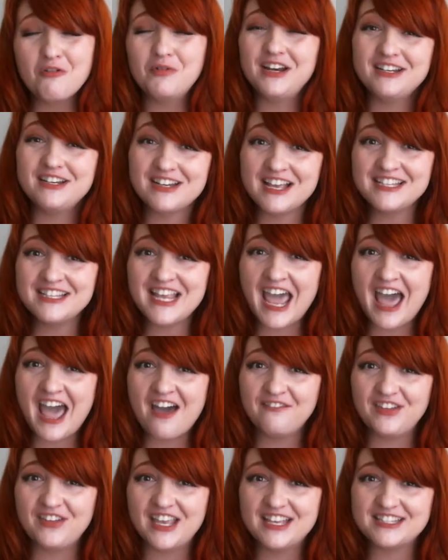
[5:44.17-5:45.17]
what it does
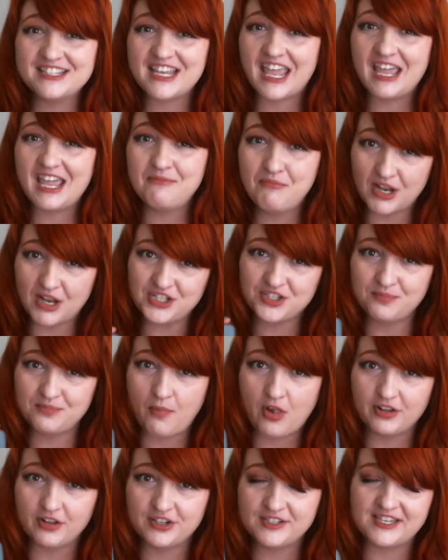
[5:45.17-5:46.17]
have is a much
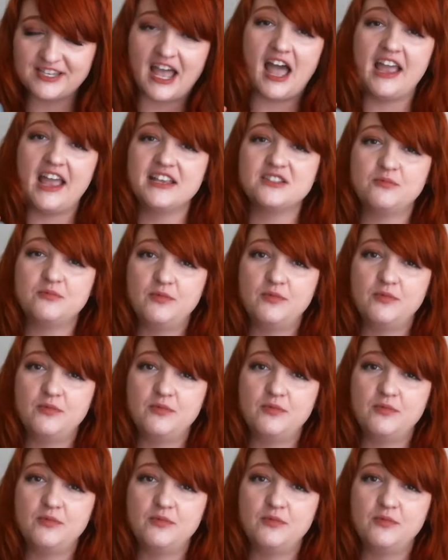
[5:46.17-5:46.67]
smaller size,